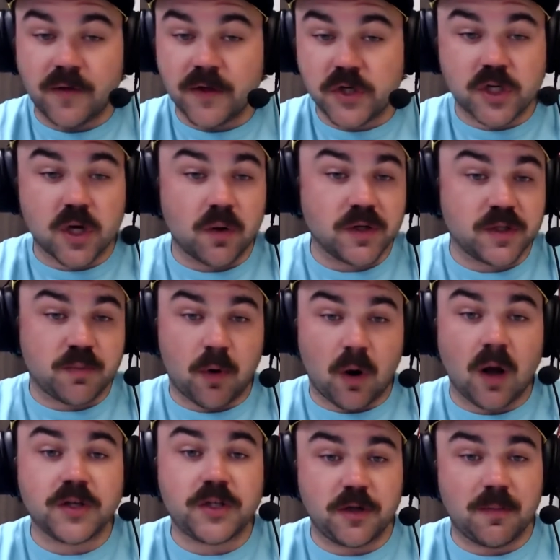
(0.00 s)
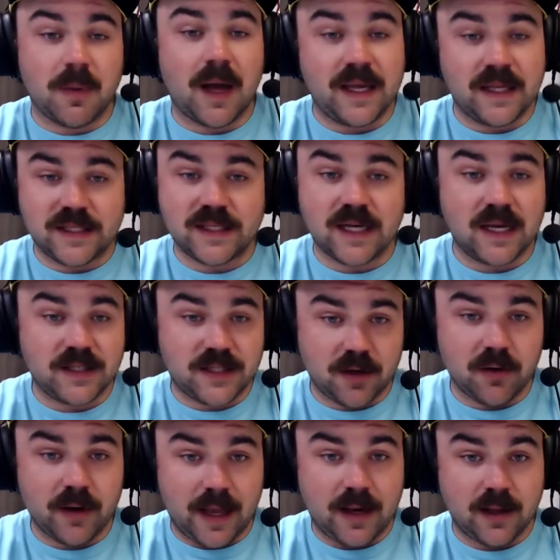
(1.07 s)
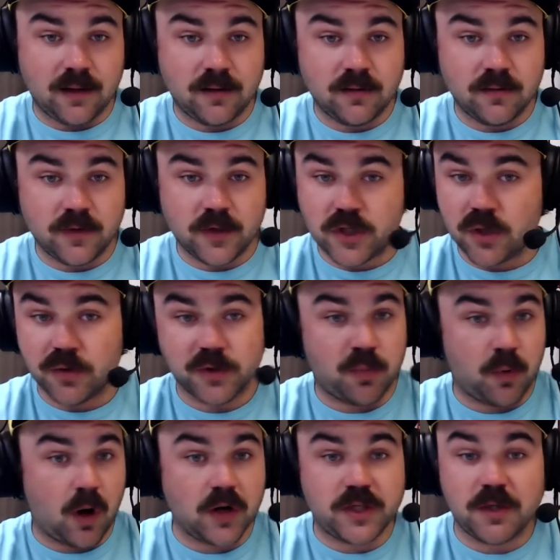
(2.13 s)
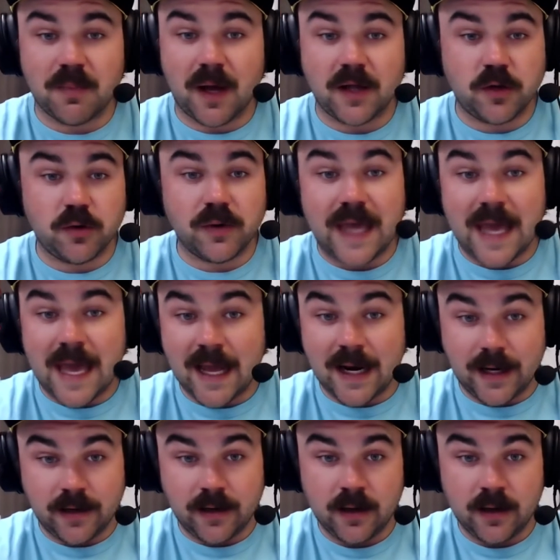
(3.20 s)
This show is brought to you by Inside Tailgating. The show is brought to you by Duke Cannon.